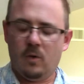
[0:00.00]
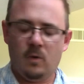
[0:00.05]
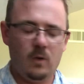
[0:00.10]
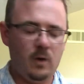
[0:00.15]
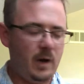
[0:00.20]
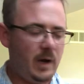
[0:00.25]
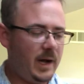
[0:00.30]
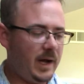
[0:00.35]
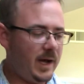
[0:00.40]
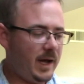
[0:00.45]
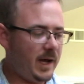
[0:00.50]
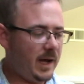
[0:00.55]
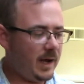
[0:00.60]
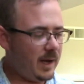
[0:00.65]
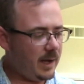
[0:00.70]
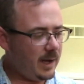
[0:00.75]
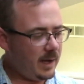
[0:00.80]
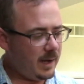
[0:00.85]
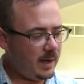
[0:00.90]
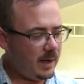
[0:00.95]

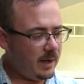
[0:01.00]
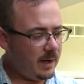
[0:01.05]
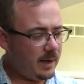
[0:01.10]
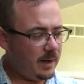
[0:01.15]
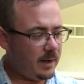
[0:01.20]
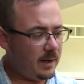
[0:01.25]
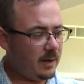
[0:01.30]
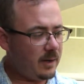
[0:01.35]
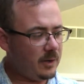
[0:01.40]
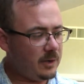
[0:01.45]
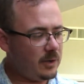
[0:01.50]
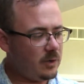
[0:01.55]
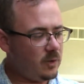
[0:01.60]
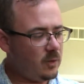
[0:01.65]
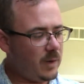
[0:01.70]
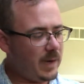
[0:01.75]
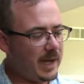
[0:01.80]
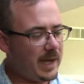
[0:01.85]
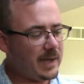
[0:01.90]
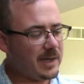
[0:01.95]
Well, you
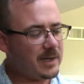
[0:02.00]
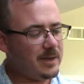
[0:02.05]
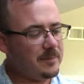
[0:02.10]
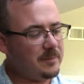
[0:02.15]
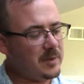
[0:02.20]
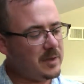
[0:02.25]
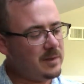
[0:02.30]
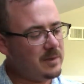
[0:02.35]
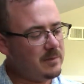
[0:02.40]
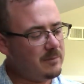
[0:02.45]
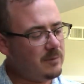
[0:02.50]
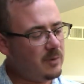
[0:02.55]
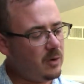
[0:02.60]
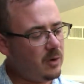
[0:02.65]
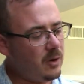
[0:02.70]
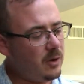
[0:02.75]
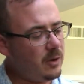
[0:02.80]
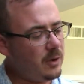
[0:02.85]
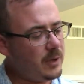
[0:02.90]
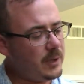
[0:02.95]
wake up in the
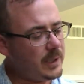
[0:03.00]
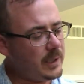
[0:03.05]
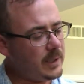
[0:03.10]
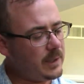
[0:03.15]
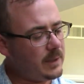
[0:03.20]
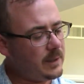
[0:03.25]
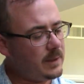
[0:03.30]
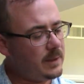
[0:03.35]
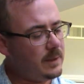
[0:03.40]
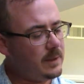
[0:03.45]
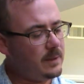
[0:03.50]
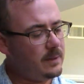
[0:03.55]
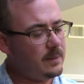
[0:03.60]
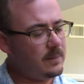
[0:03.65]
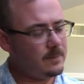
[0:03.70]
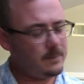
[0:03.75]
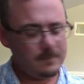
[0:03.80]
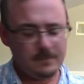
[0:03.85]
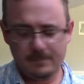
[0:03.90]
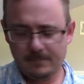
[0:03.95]

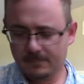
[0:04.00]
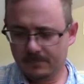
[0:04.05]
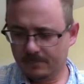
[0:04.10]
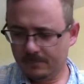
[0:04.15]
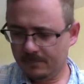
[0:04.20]
morning,